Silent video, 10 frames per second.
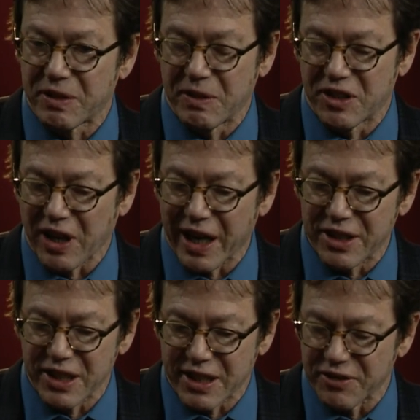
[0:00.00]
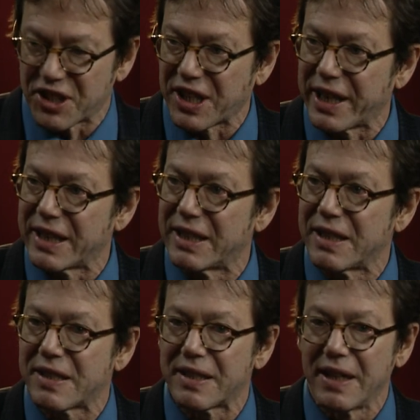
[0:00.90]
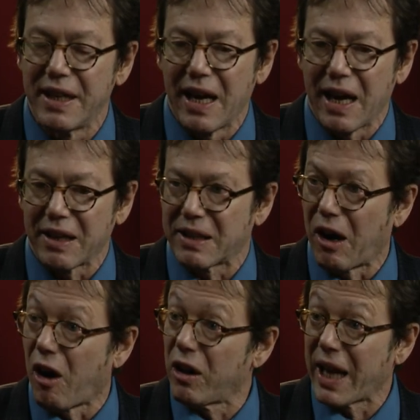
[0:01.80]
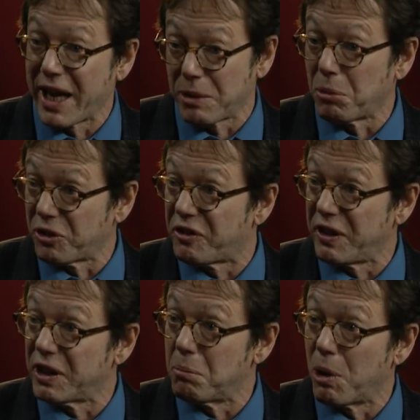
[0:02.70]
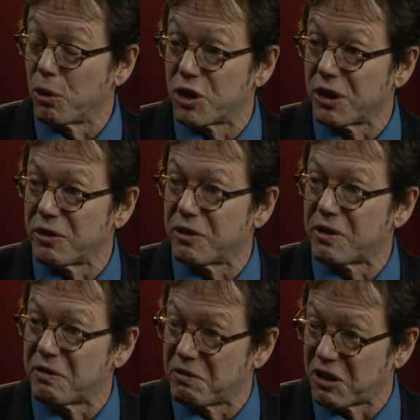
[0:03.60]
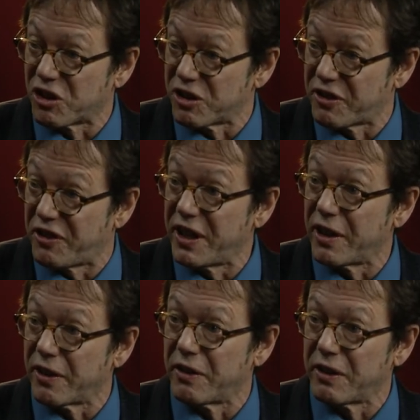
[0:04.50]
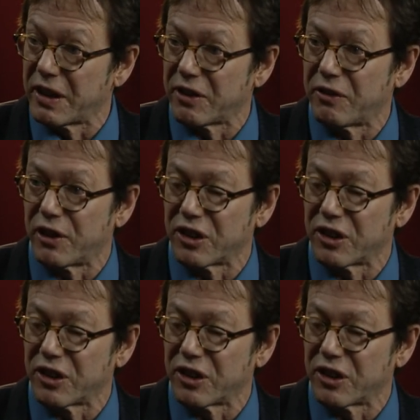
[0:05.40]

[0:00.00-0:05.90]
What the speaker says: Scientists have studied this. All animals feel emotions, such as fear, for